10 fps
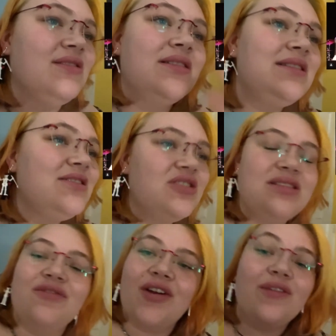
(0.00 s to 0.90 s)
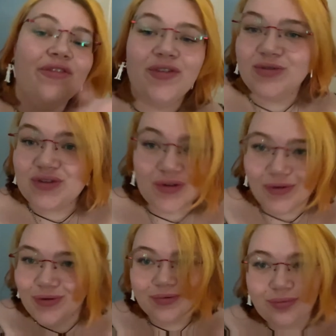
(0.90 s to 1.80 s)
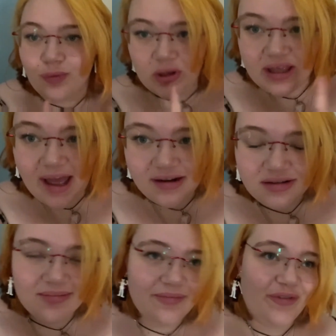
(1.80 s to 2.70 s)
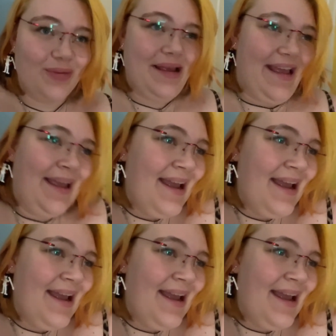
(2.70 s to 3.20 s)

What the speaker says: So this is just a very full circle weekend for me.